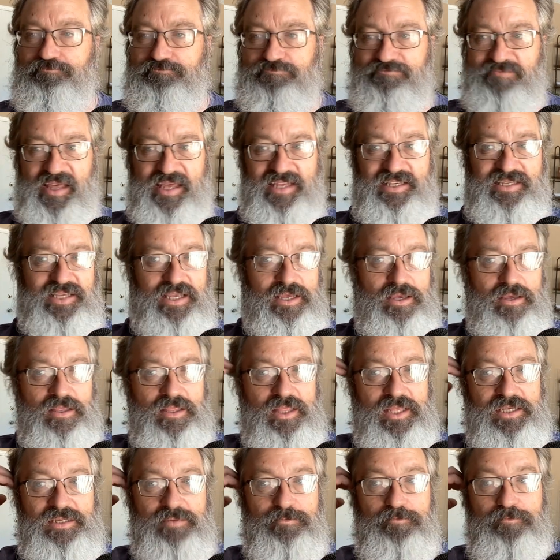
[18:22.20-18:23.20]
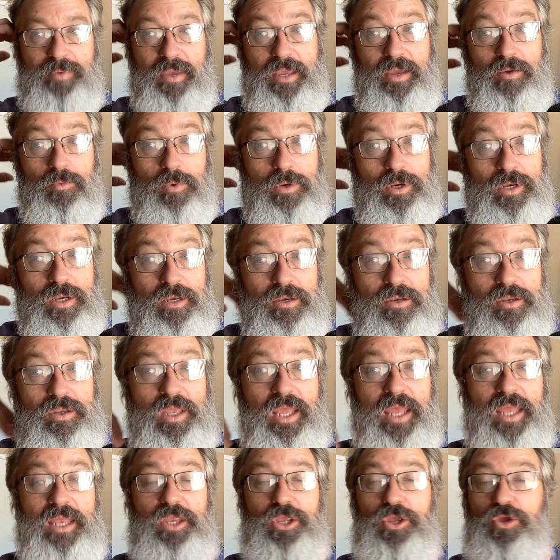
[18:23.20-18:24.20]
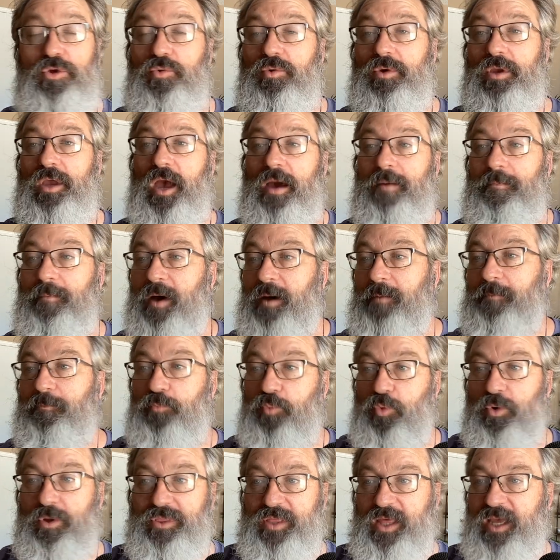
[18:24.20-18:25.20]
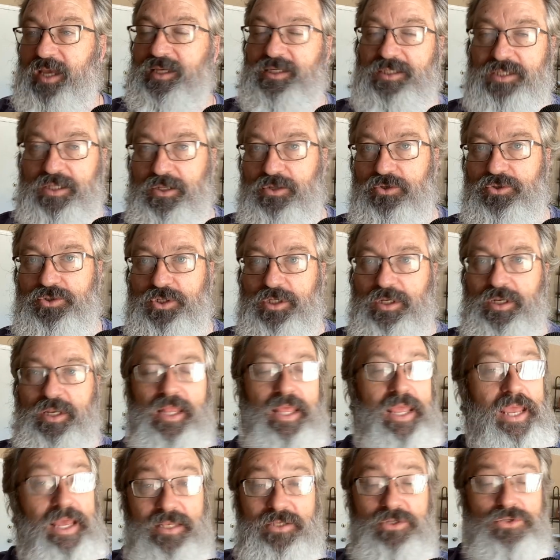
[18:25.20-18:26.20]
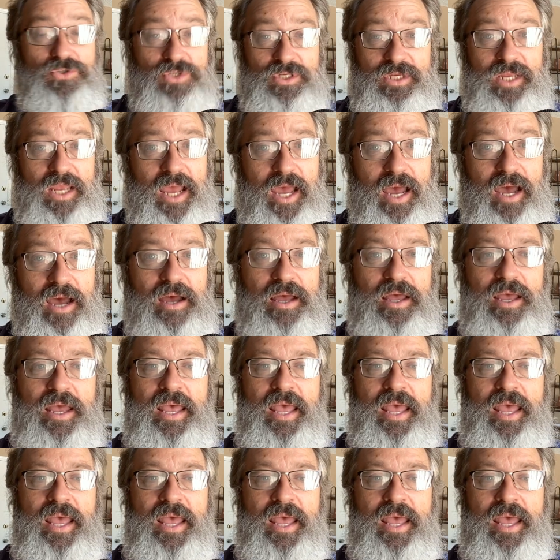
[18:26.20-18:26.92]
That's a that's a big one. Can you come up with a solution? The answer is yeah.